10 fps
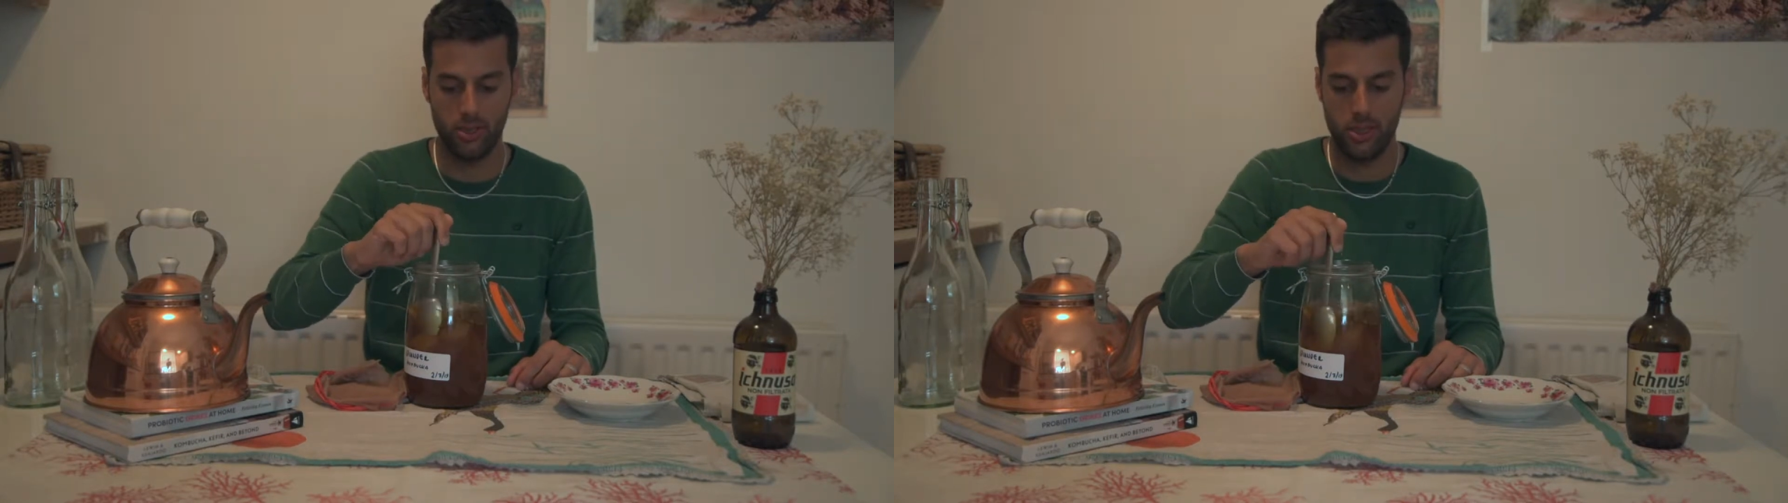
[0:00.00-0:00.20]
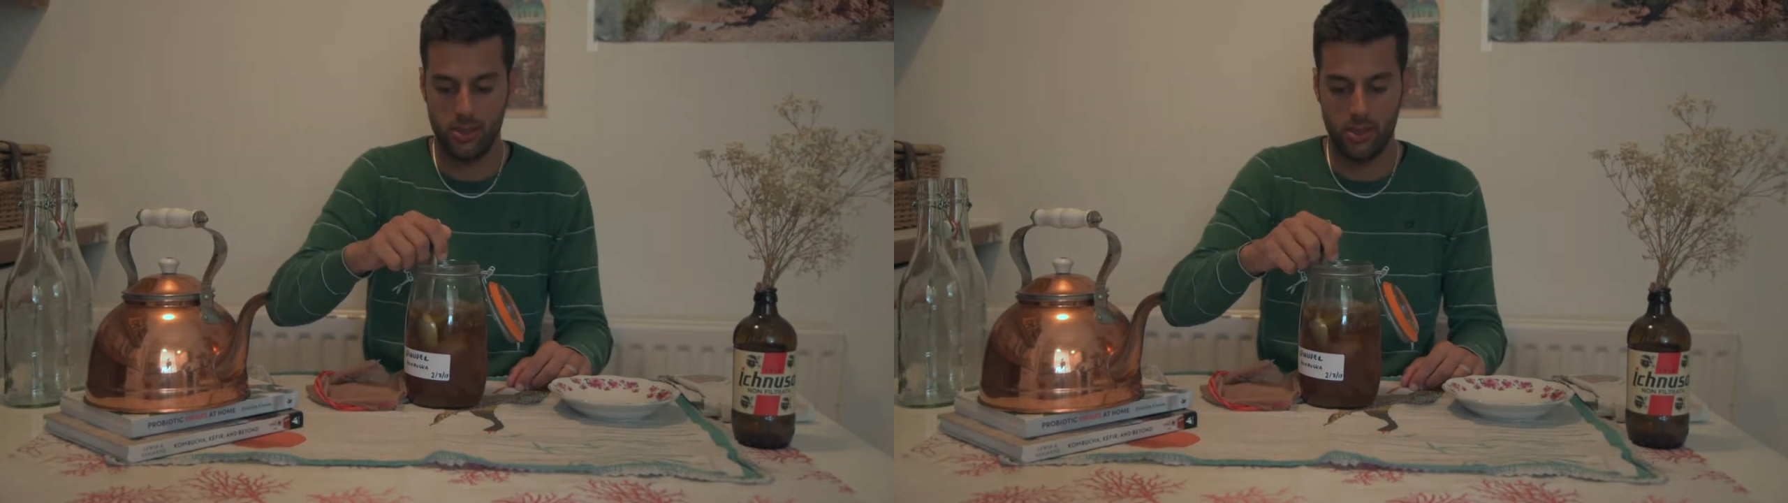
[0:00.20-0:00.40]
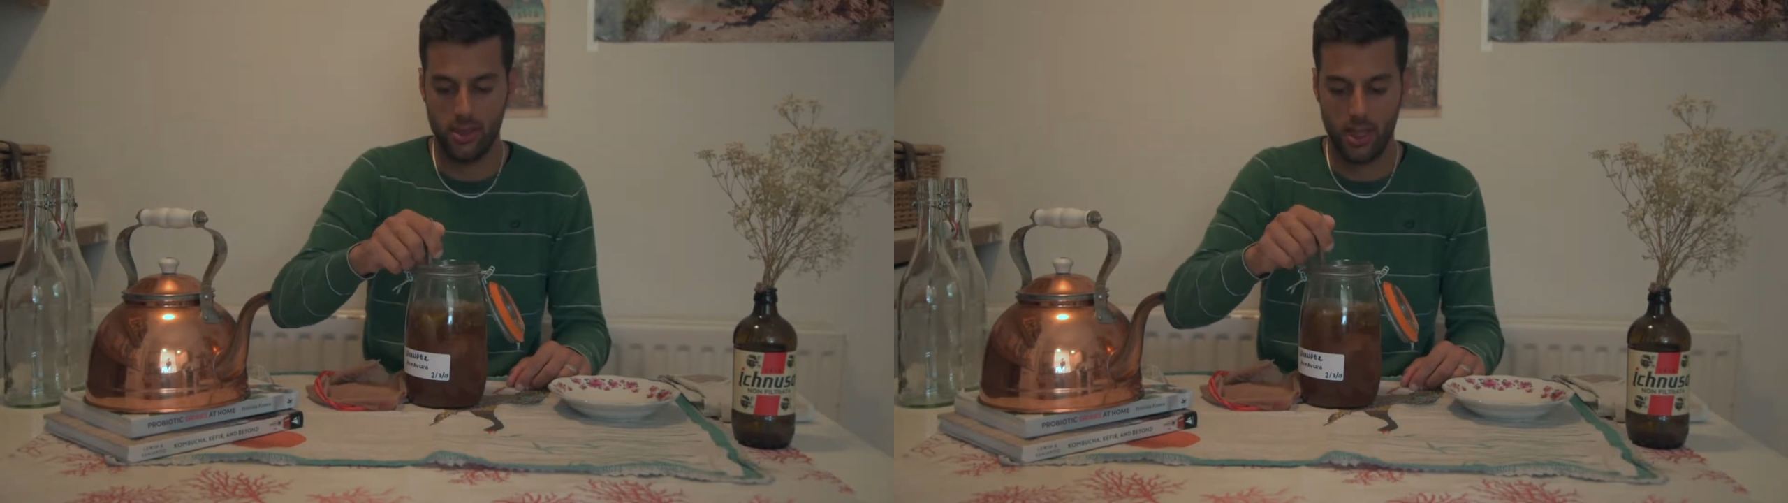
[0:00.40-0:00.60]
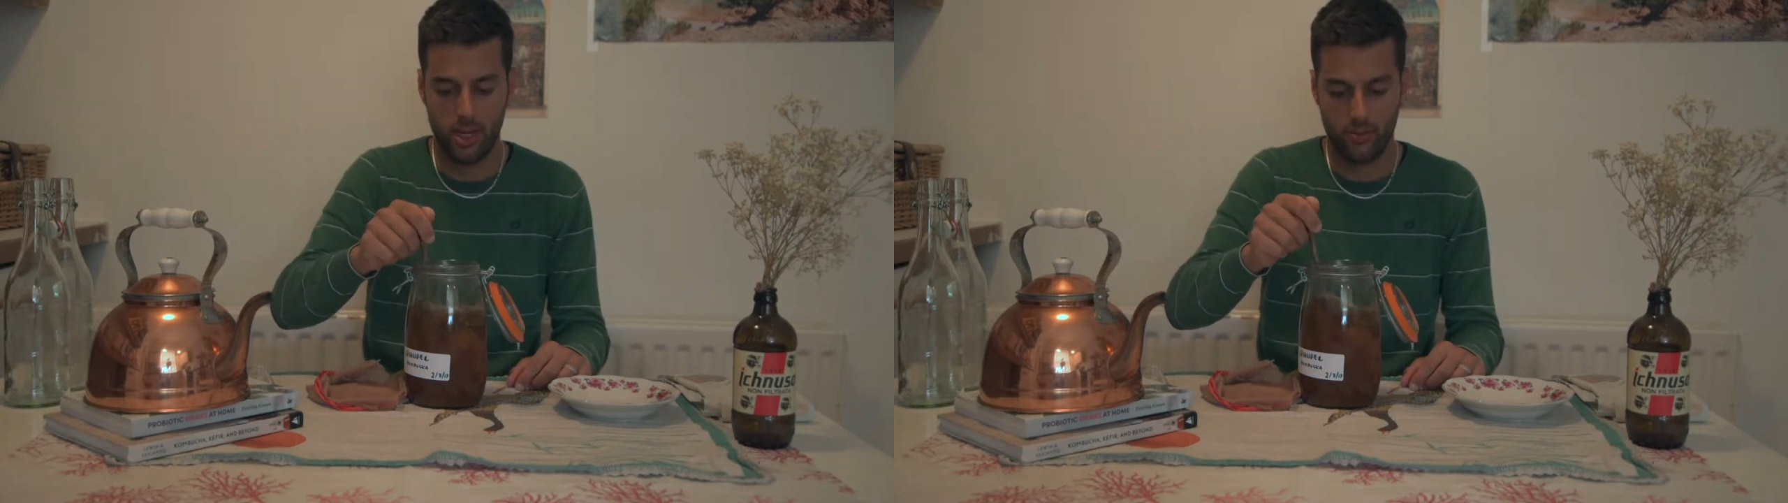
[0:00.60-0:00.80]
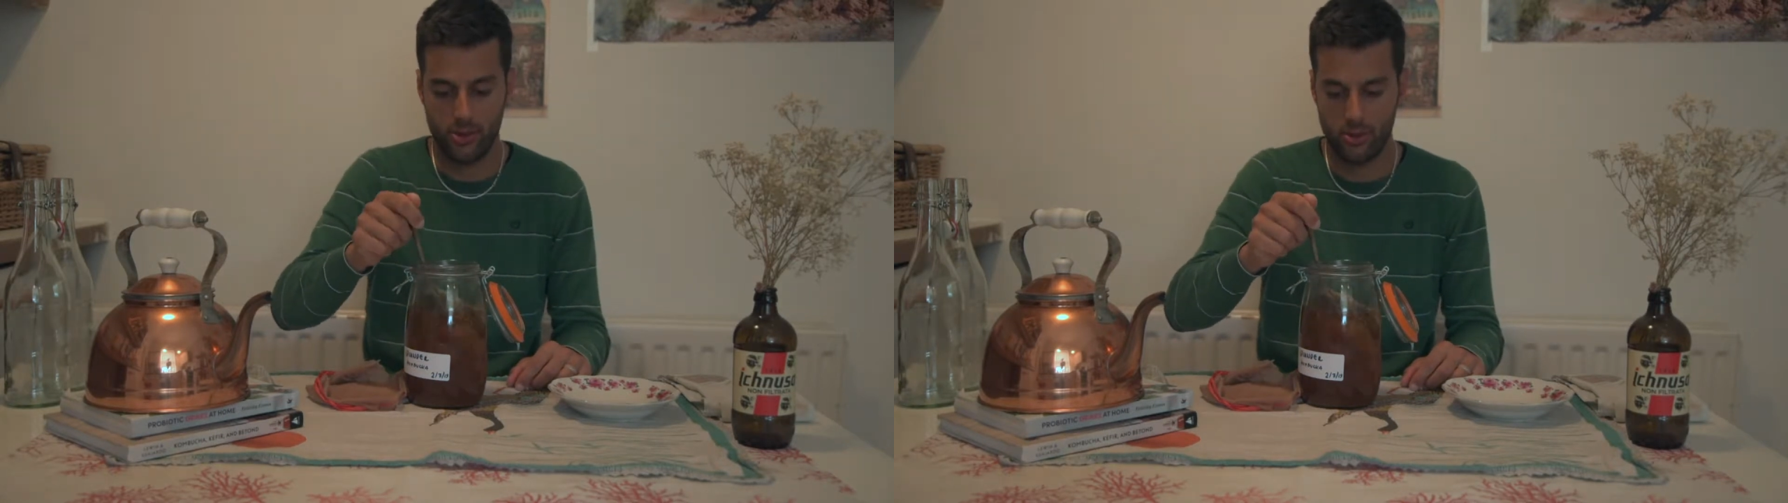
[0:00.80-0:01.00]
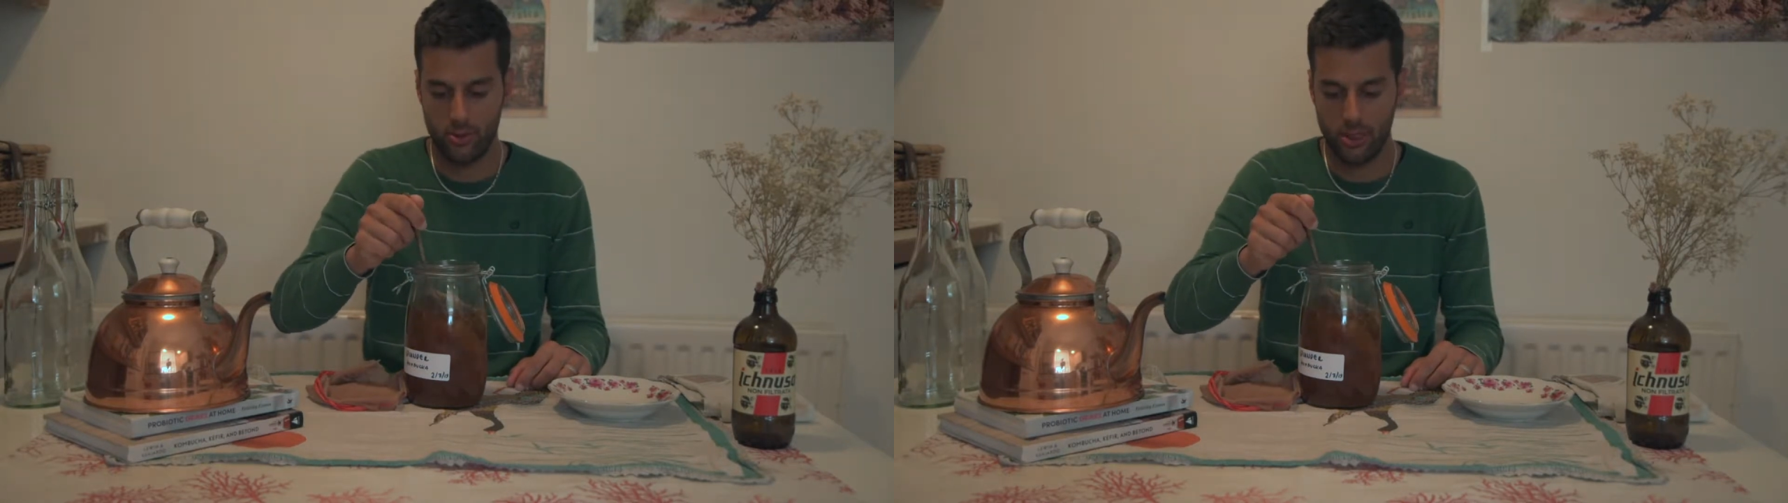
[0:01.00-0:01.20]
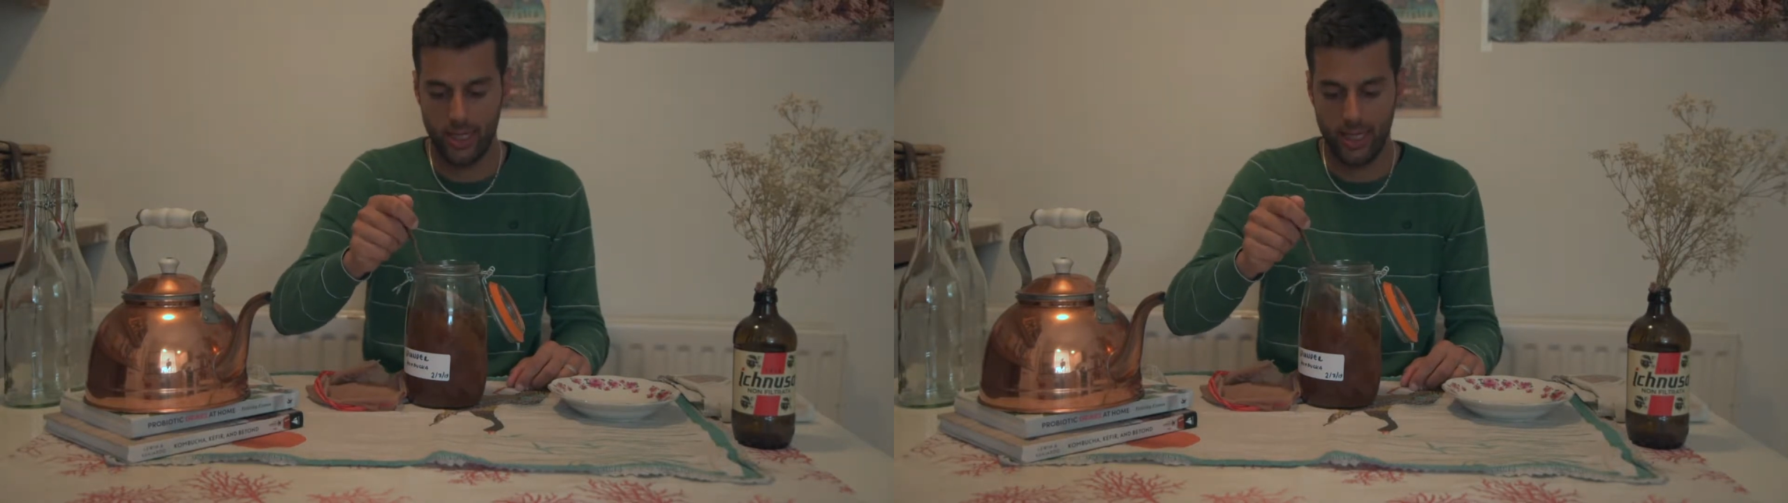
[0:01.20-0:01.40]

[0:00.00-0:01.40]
this is absolutely